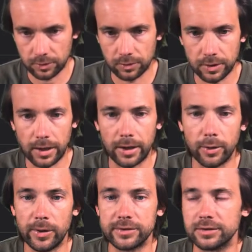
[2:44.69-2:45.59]
the
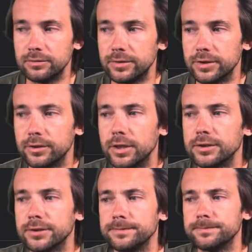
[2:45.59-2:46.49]
iOS
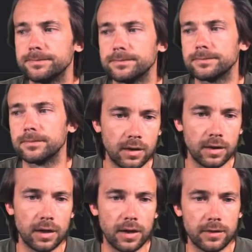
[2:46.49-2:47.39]
configuration.
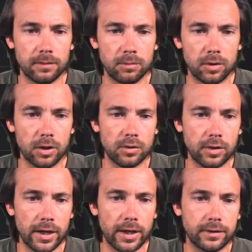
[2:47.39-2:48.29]
And then below
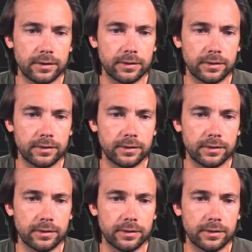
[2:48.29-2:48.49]
that,